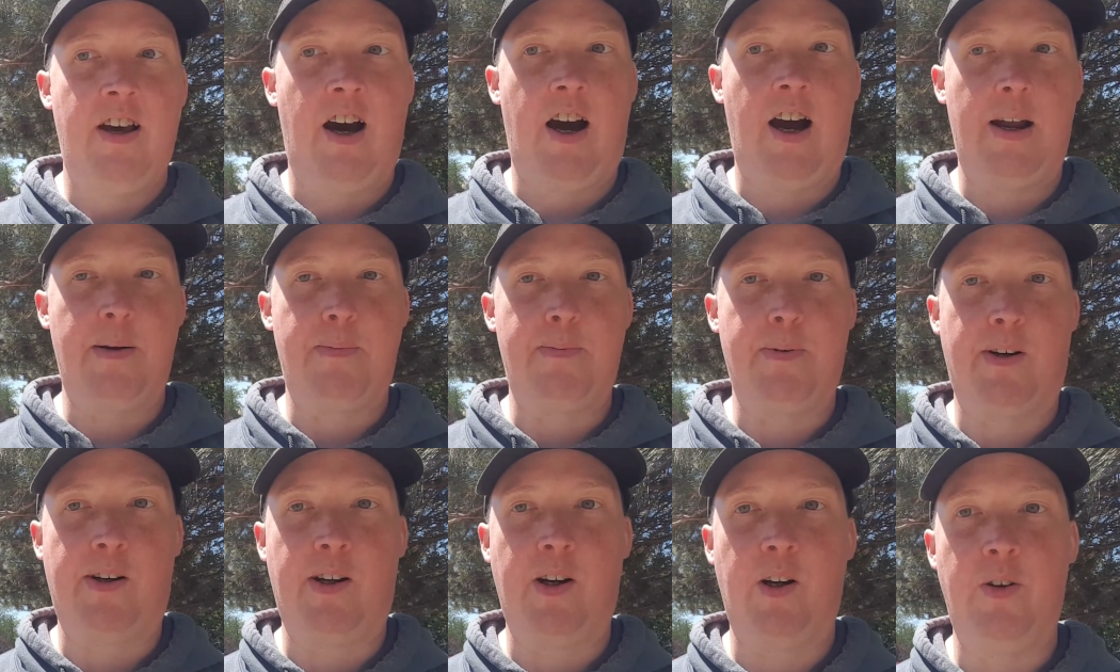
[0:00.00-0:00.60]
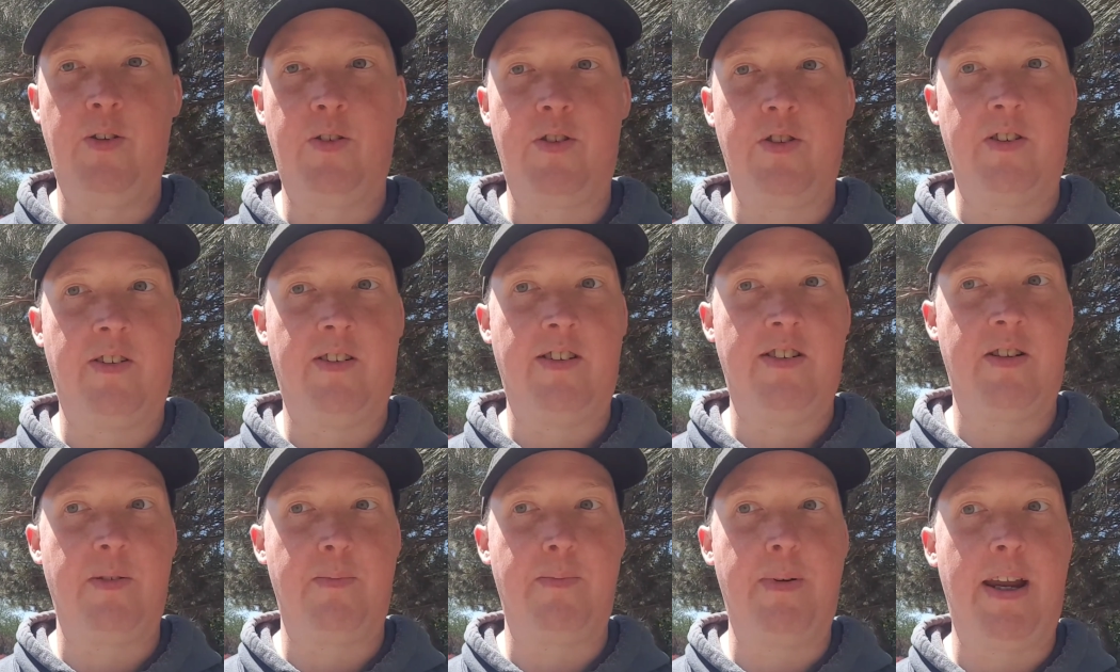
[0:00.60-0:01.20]
hyper
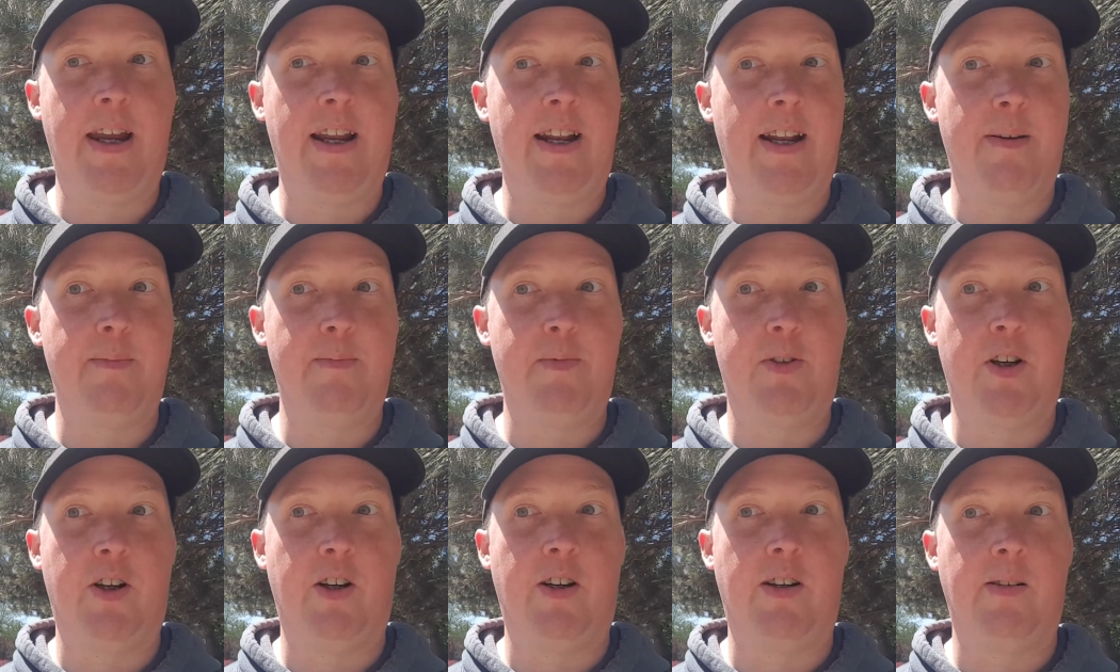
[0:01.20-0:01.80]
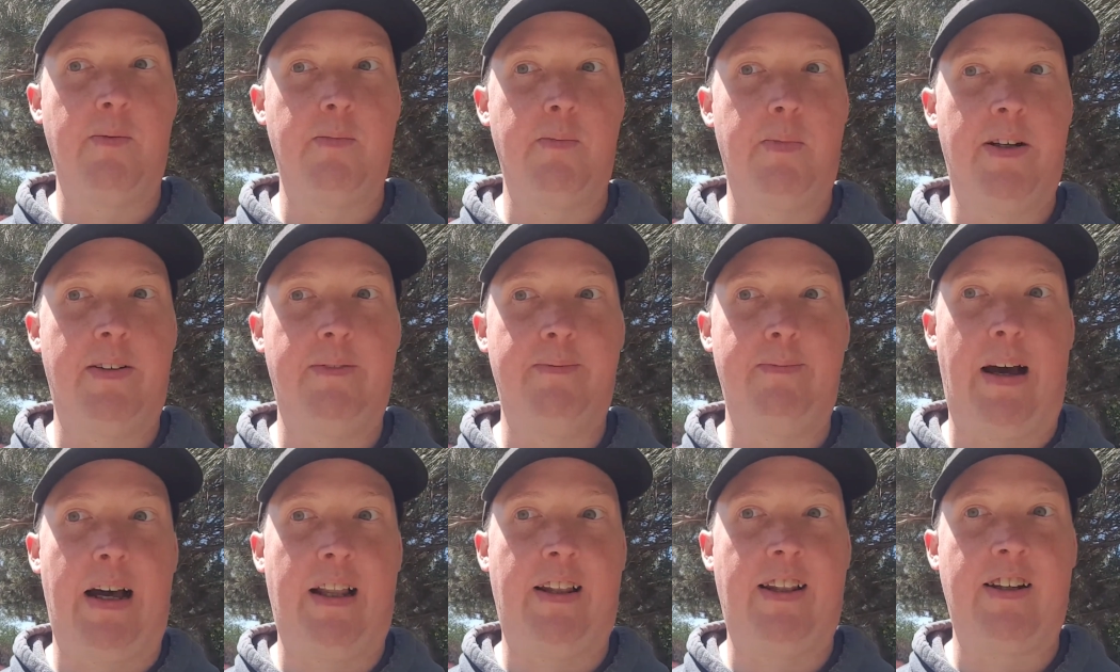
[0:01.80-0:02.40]
coaster is a B&M term, but
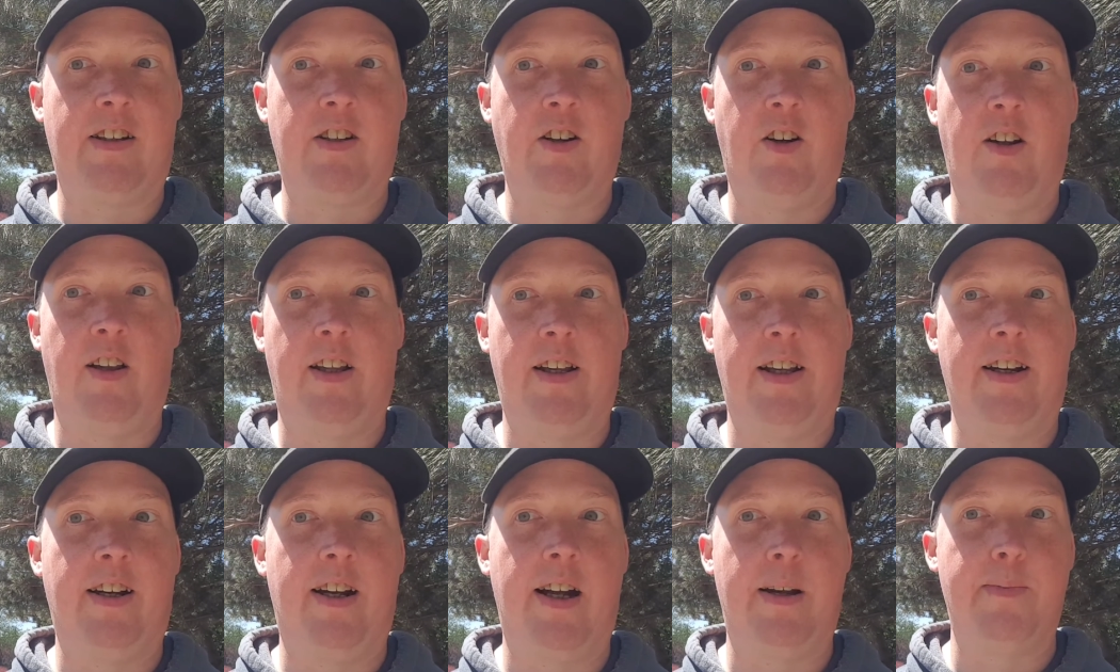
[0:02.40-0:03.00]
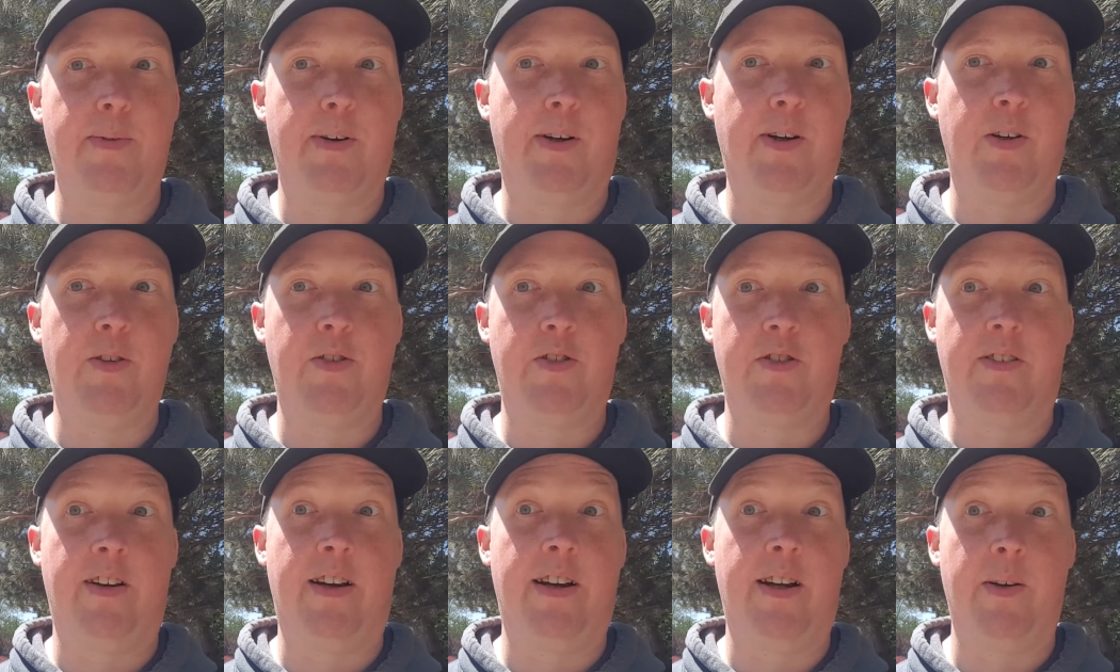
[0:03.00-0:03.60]
I like calling it hyper
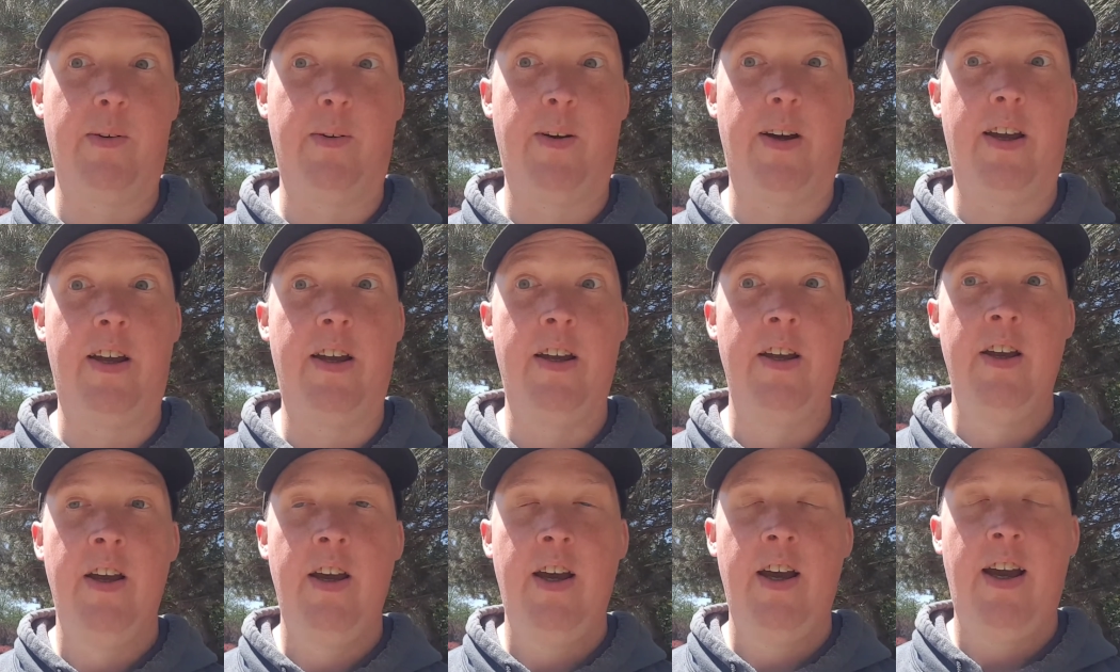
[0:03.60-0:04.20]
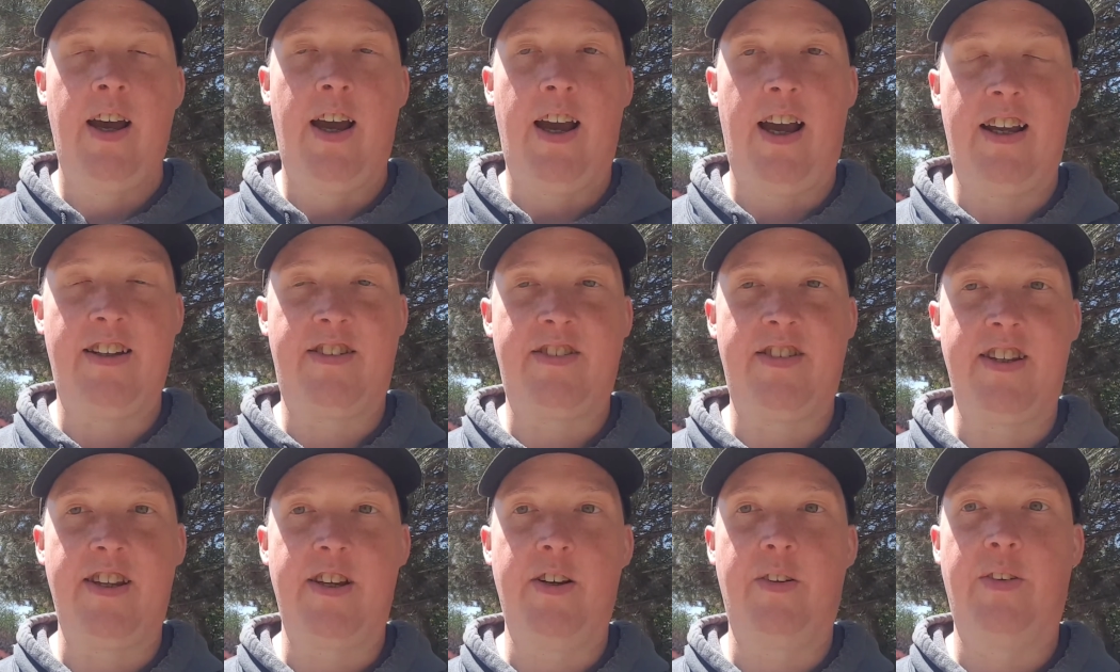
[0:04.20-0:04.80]
coaster anyway.
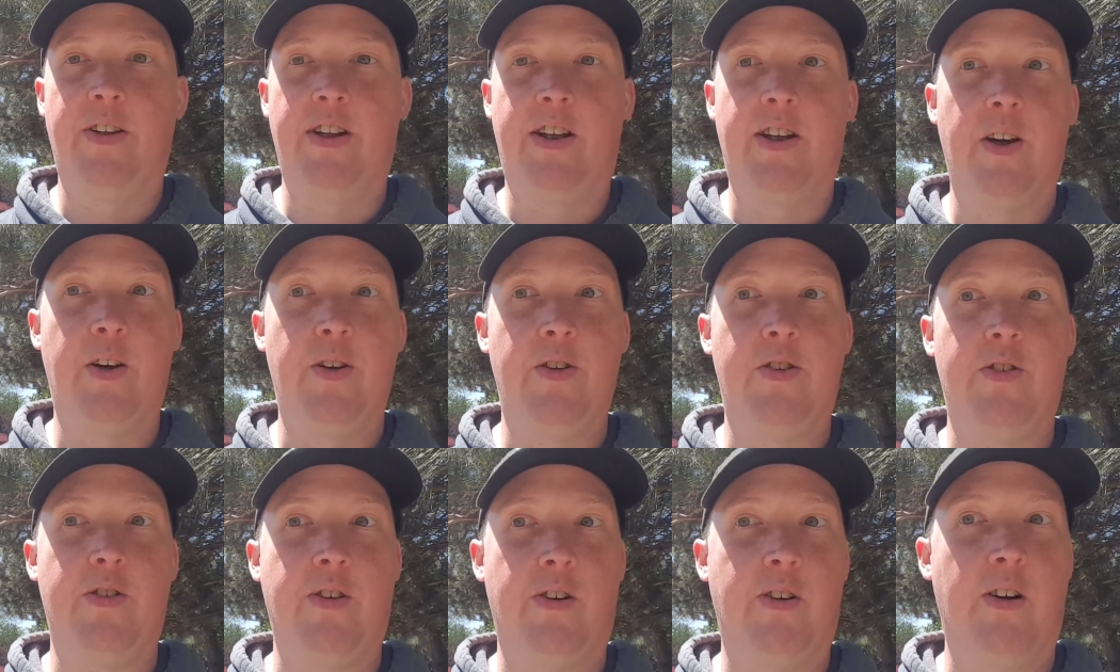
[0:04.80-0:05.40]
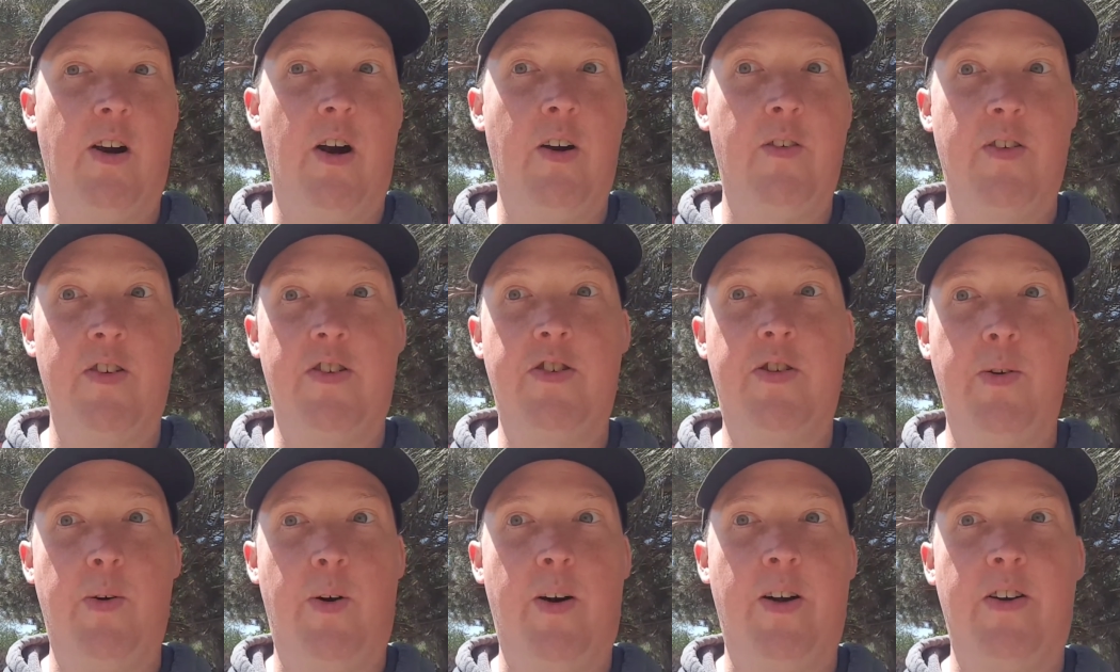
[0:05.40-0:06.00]
It's the only coaster over
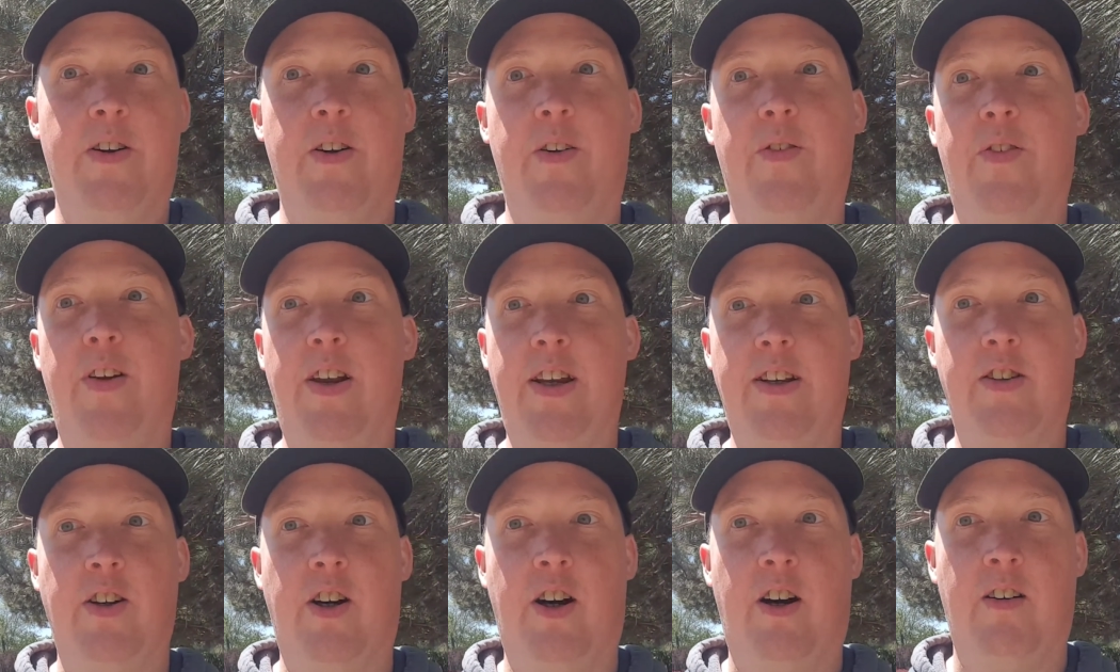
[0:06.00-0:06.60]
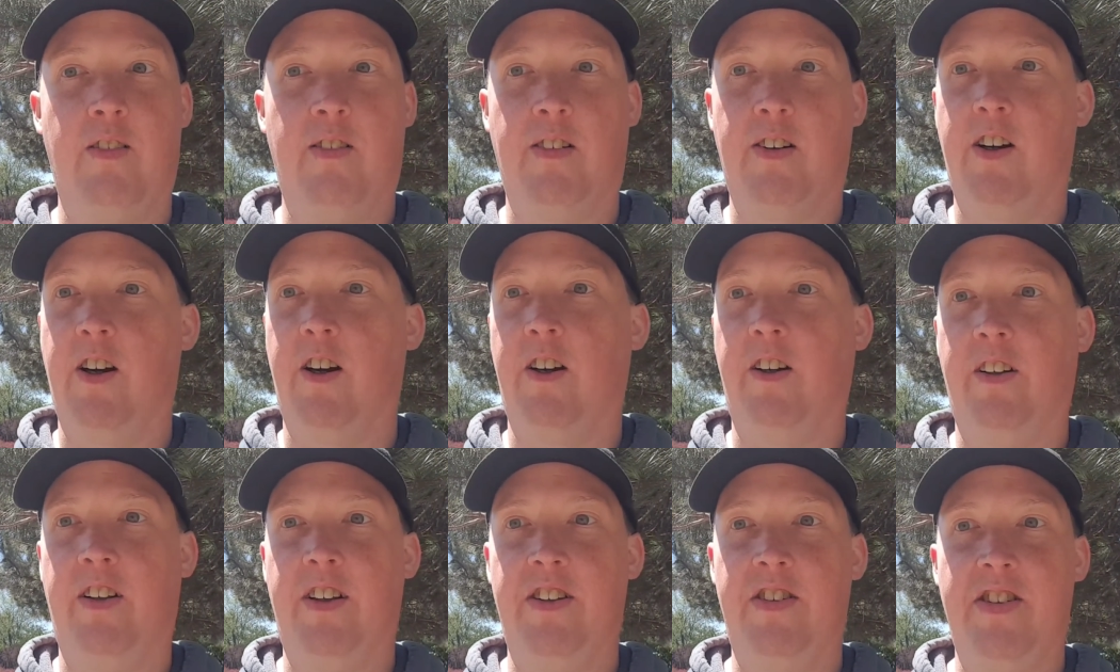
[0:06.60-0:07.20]
200 feet tall
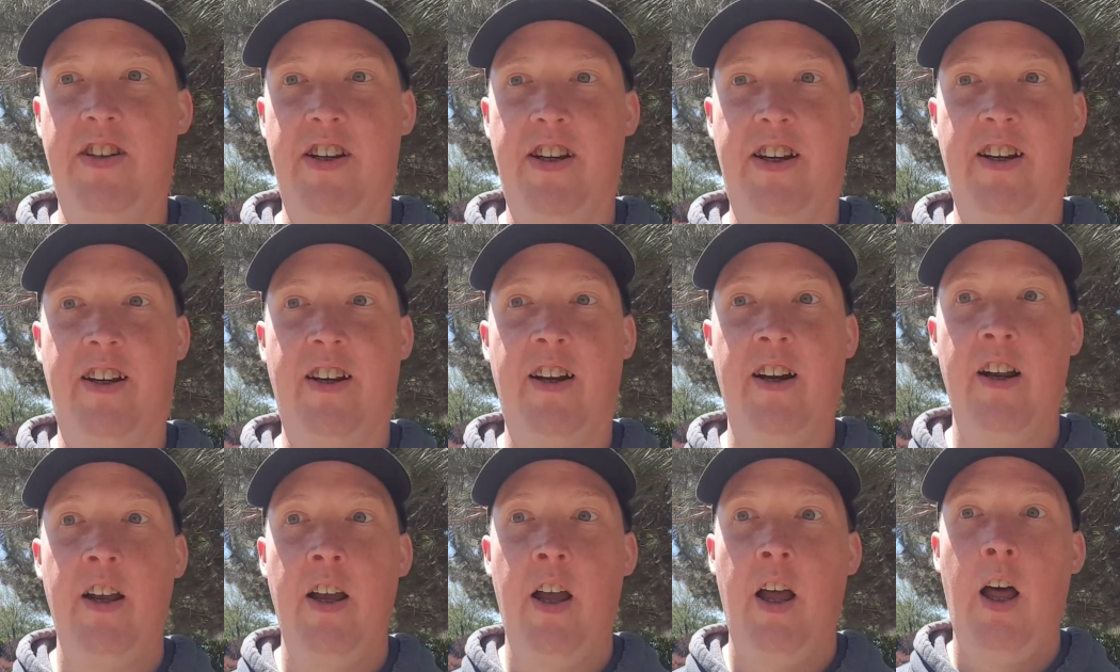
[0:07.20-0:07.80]
regardless here.